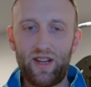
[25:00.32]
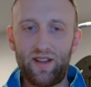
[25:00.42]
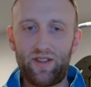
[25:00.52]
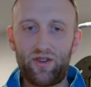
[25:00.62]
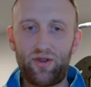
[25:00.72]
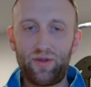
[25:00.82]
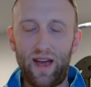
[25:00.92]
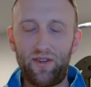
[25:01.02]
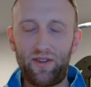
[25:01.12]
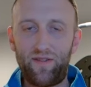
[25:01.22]
needs
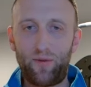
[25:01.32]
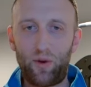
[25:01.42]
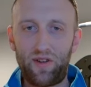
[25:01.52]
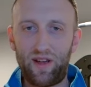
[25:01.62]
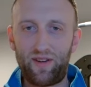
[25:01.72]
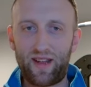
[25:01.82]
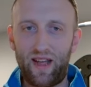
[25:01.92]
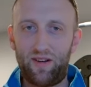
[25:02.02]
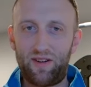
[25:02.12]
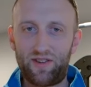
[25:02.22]
2,047
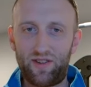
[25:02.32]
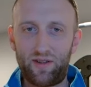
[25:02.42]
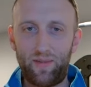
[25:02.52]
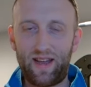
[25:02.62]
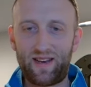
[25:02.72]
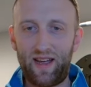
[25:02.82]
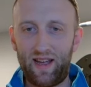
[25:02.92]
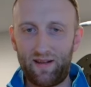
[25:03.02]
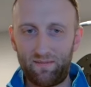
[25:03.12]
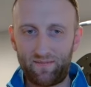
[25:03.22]
calories just to
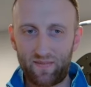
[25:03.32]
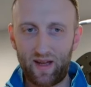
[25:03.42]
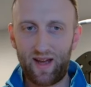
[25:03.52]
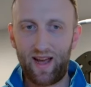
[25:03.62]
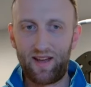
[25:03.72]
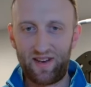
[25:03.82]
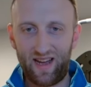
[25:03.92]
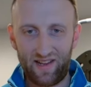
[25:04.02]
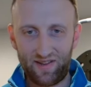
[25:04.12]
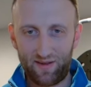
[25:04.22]
maintain as an
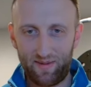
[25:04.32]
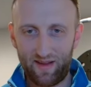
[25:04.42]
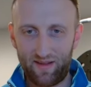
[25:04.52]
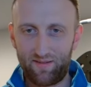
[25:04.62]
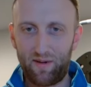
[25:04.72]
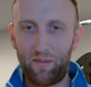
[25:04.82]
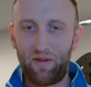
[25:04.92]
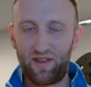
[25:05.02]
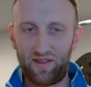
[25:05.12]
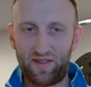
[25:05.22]
estimate. Remember,
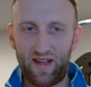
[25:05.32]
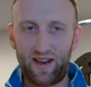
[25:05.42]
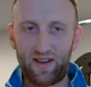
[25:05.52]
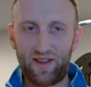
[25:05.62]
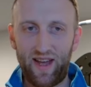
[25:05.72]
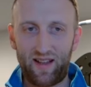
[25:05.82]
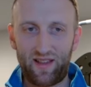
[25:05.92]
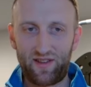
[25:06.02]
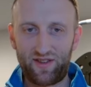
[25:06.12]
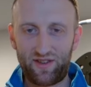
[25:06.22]
this is not exact,
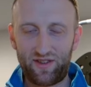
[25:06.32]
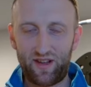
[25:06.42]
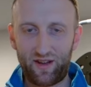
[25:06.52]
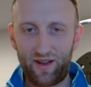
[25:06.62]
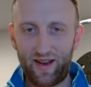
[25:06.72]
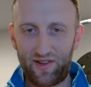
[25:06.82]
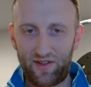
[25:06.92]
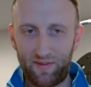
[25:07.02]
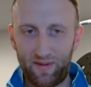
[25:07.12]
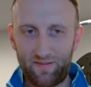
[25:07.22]
this is just a good
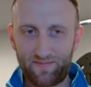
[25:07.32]
estimate.